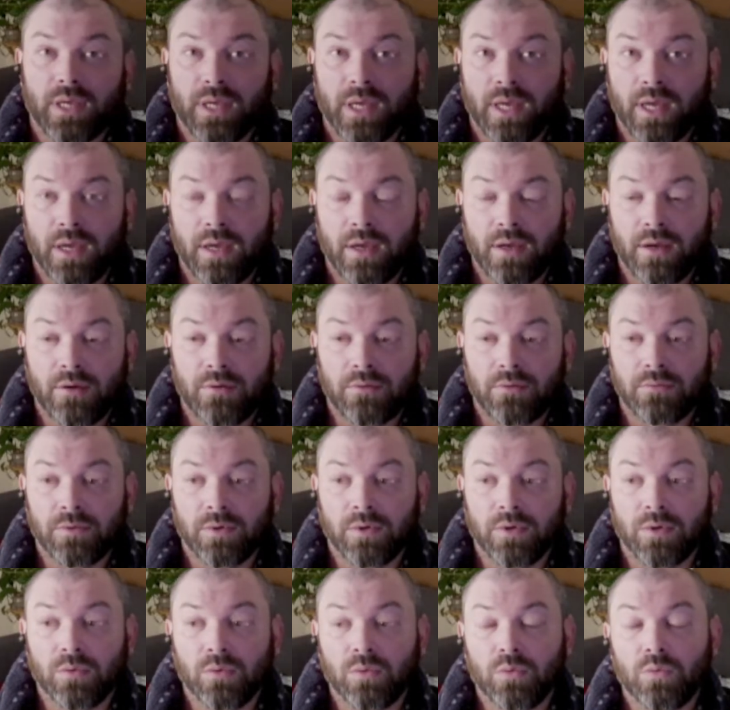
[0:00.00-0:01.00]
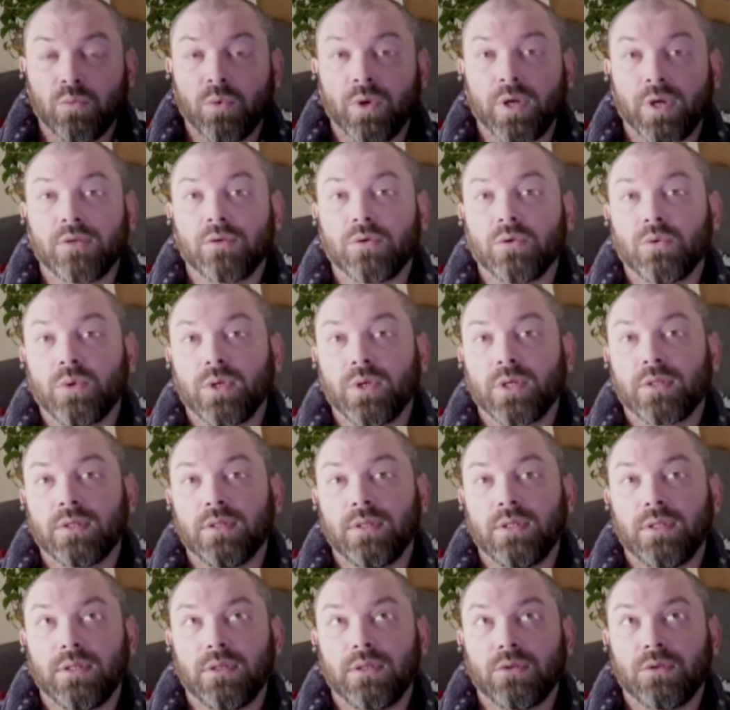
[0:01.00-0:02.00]
Have a way to
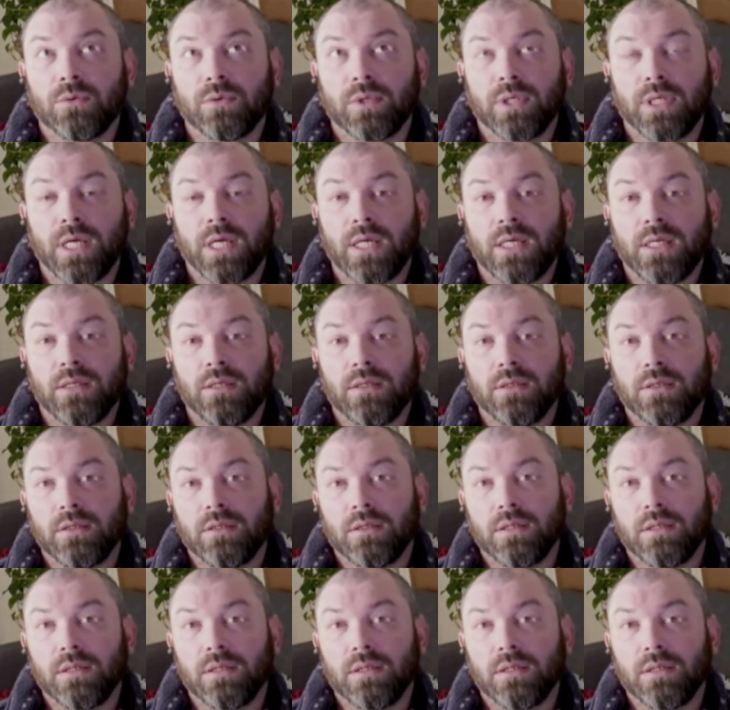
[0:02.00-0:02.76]
quickly create